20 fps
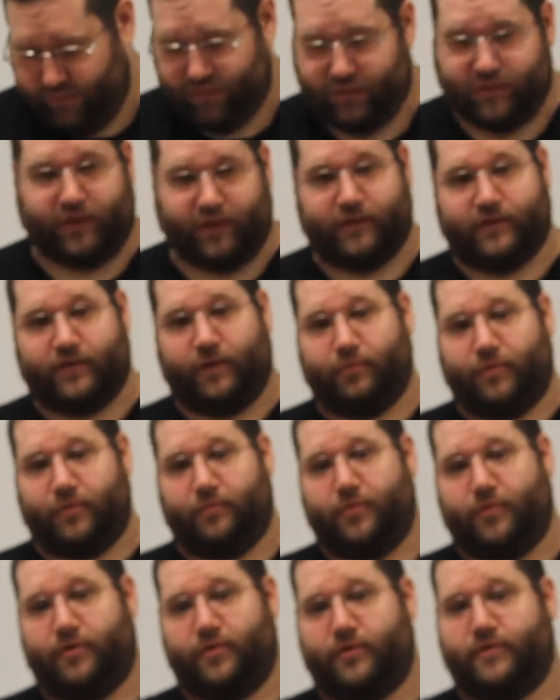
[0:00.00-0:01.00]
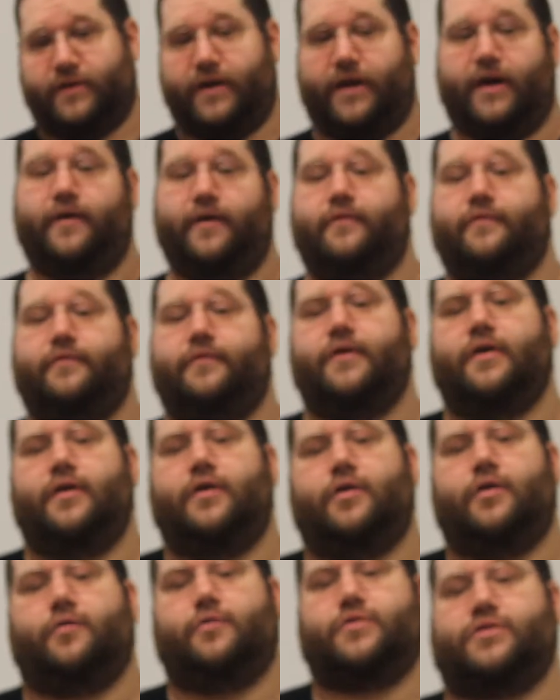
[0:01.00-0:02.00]
Say some computers have
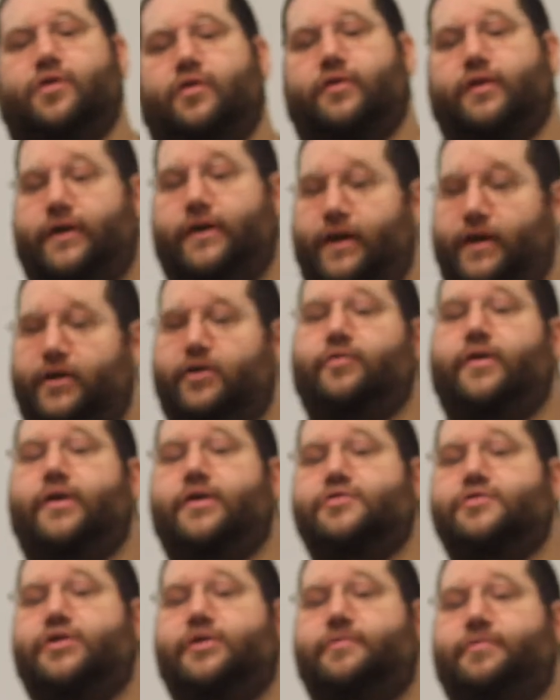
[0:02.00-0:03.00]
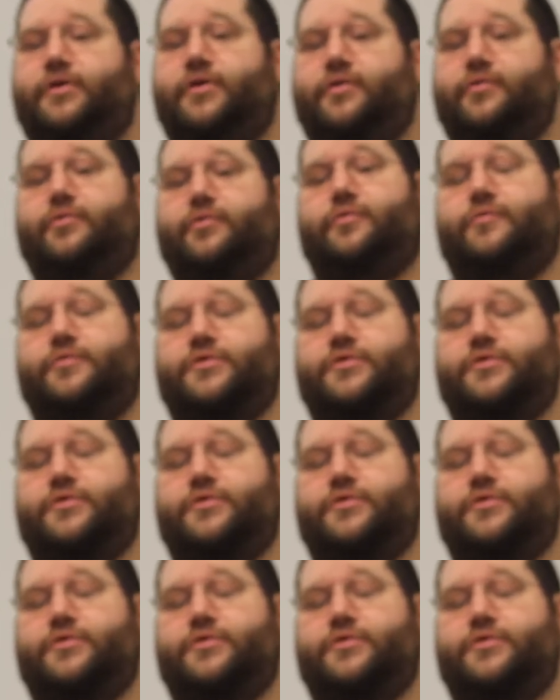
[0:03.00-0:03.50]
what's called an integrated GPU,